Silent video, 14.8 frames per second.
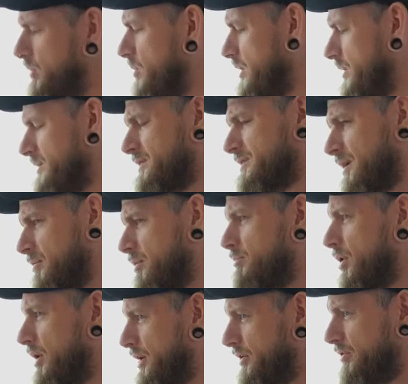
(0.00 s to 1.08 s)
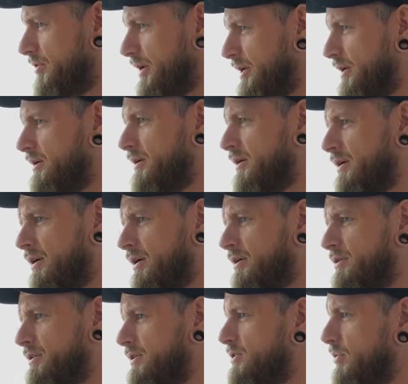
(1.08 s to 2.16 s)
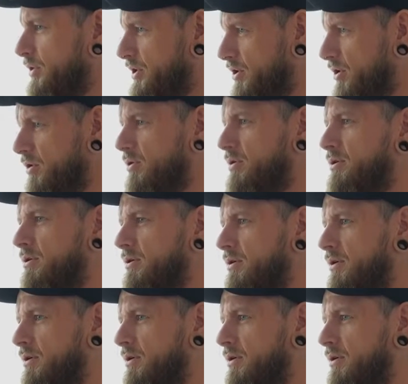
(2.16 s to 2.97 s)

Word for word: we want some monitoring just so we know.